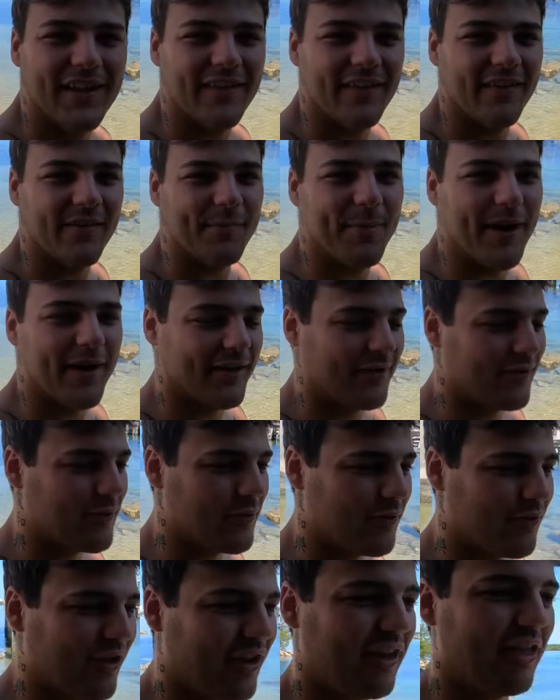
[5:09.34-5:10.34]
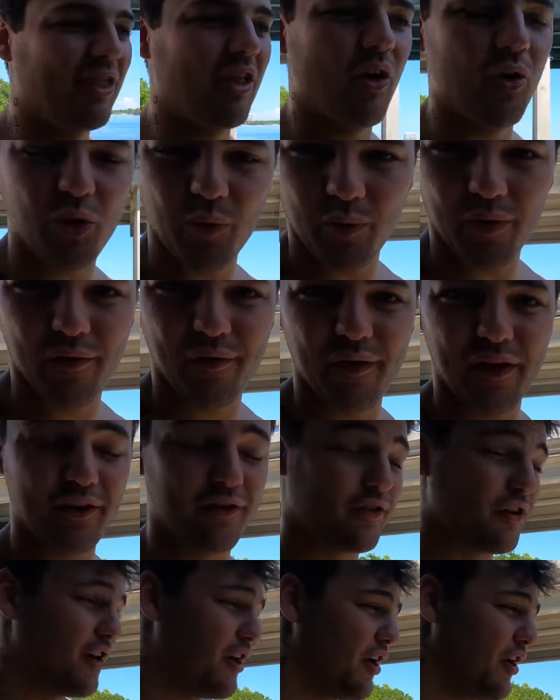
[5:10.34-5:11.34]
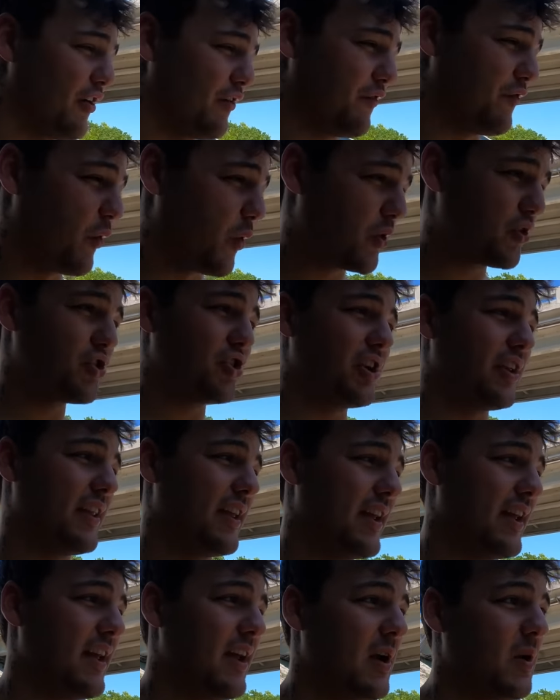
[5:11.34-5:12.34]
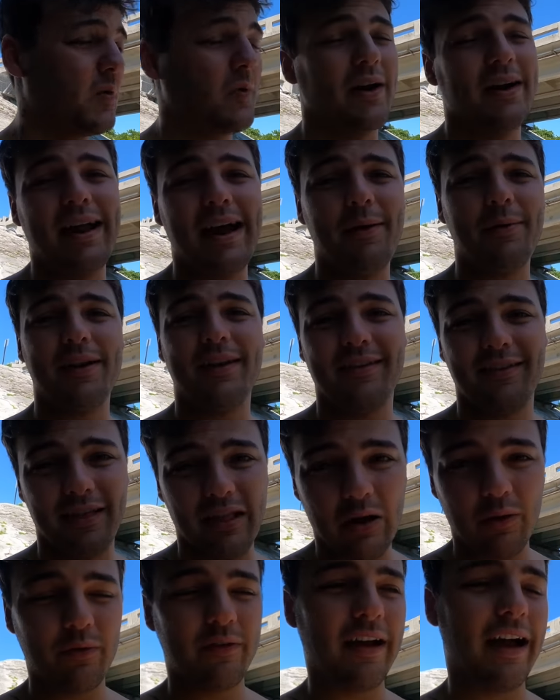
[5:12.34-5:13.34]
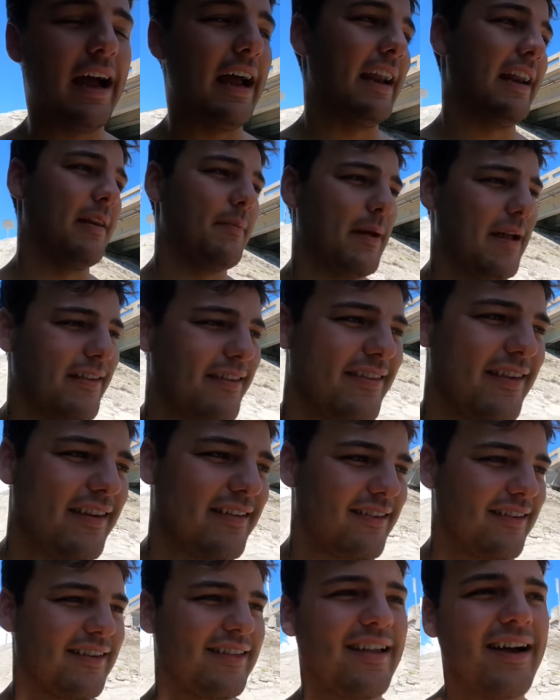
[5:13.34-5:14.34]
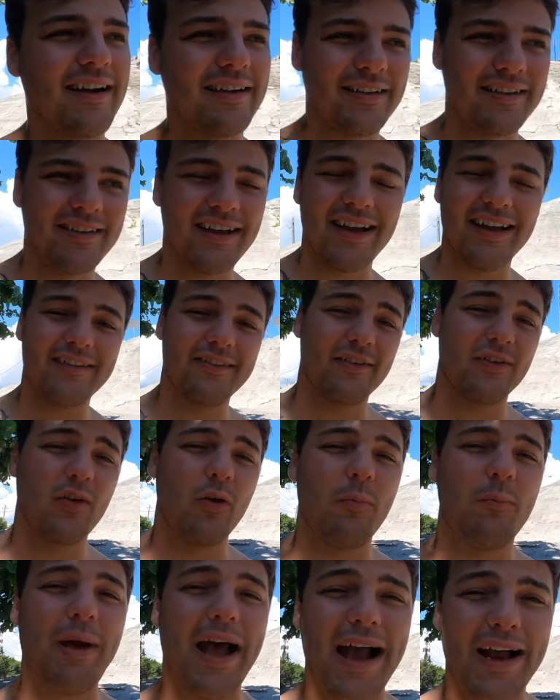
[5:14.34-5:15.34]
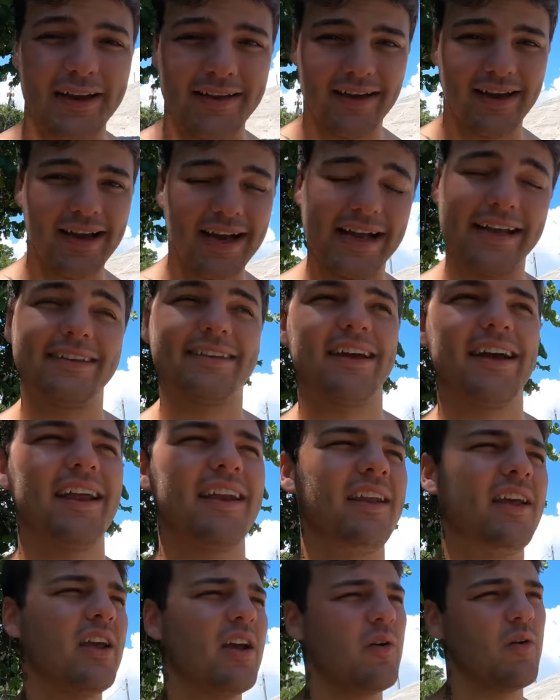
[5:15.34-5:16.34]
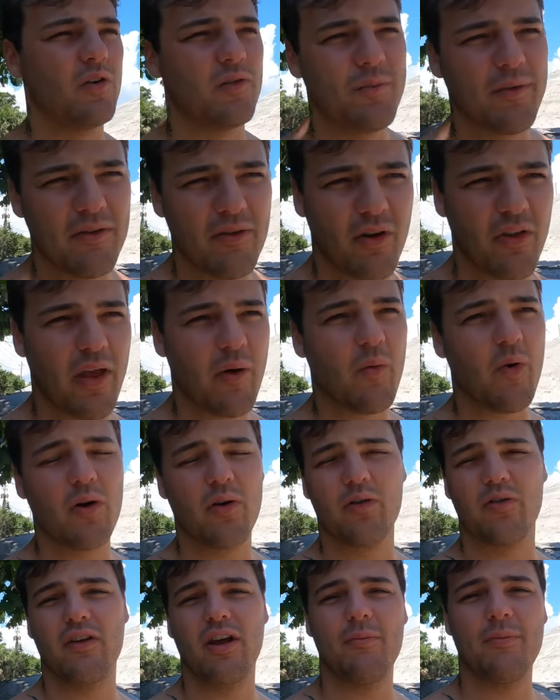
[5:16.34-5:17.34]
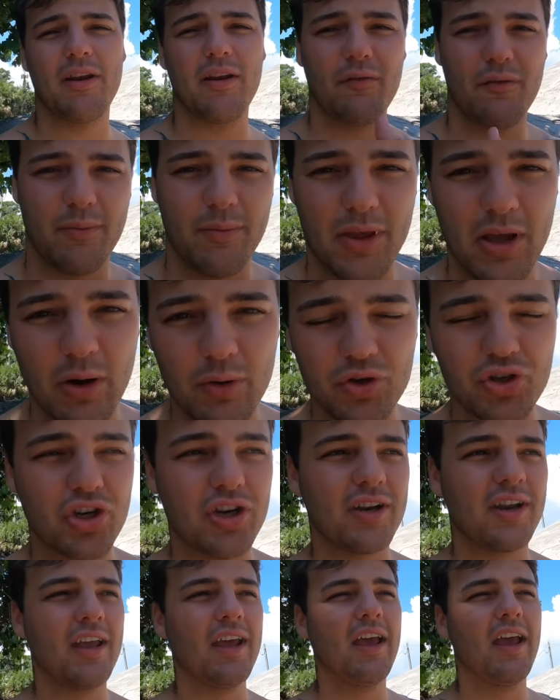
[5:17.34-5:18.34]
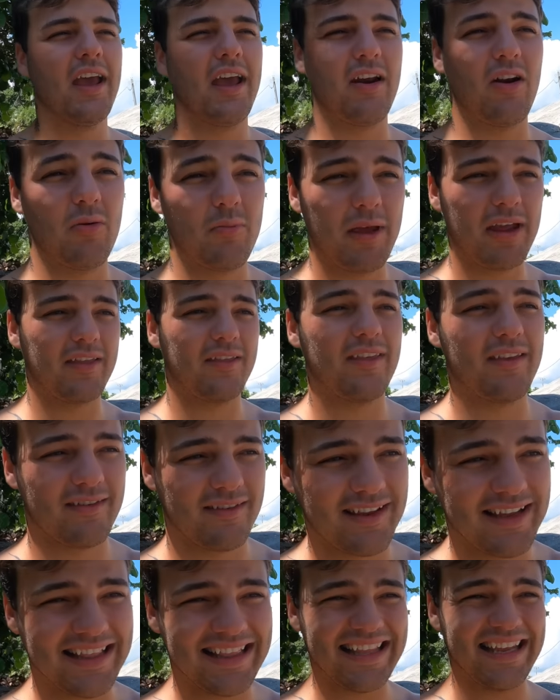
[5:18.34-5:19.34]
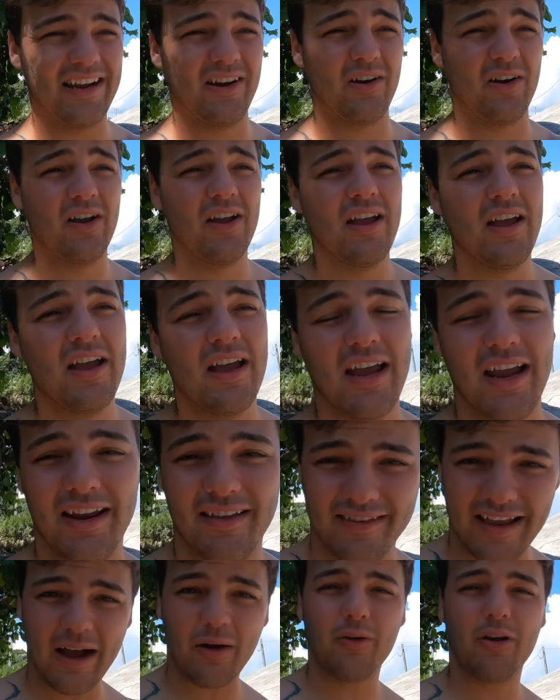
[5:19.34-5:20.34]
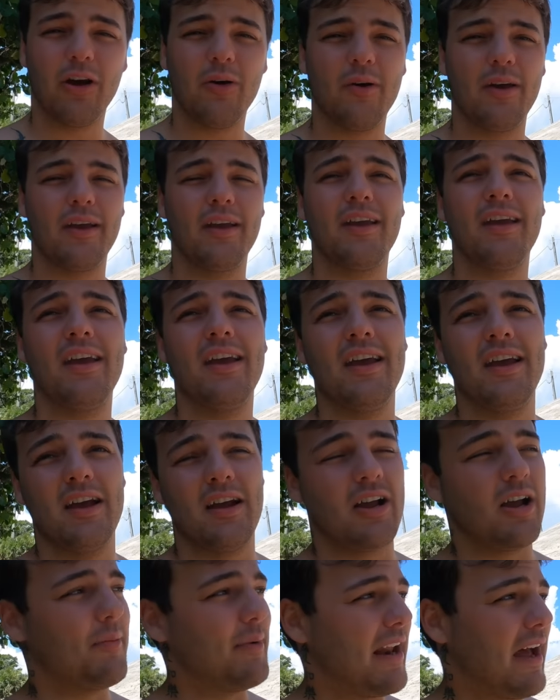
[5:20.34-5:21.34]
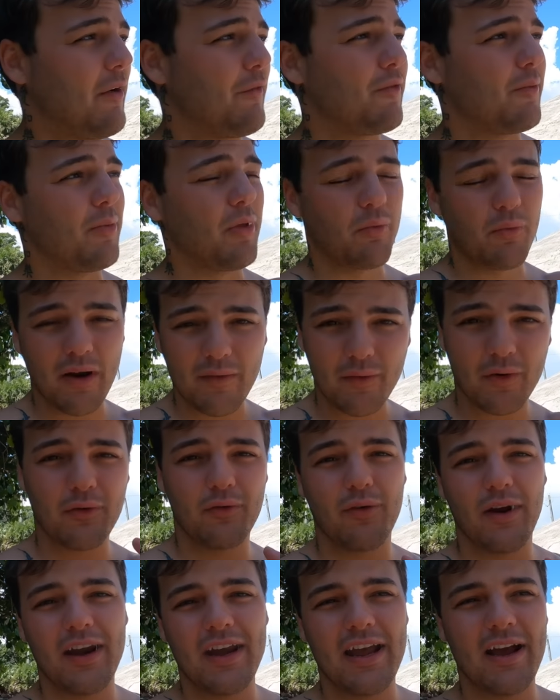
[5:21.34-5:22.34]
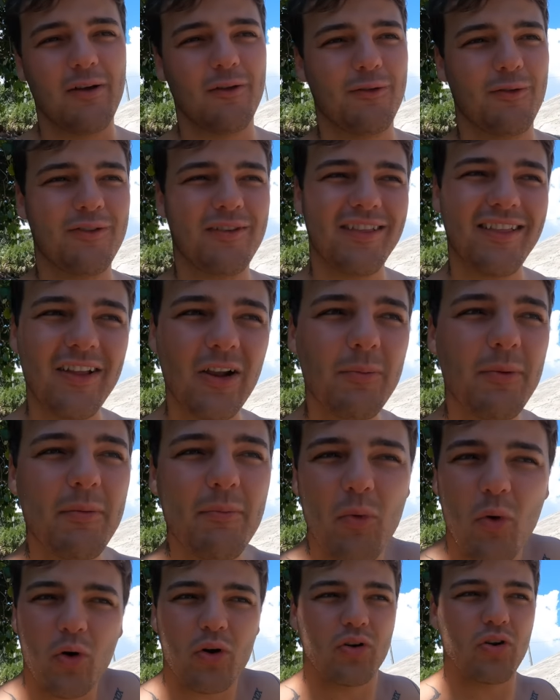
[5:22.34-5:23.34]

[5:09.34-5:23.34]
this spot is usually loaded with fish. Unfortunately, right now it is low tide. At about six o'clock, the tide's gonna go back to high tide, which means all that water is coming in from the ocean, and it'll make this clear. It is outgoing, coming out from the rivers right now, so it's a little bit more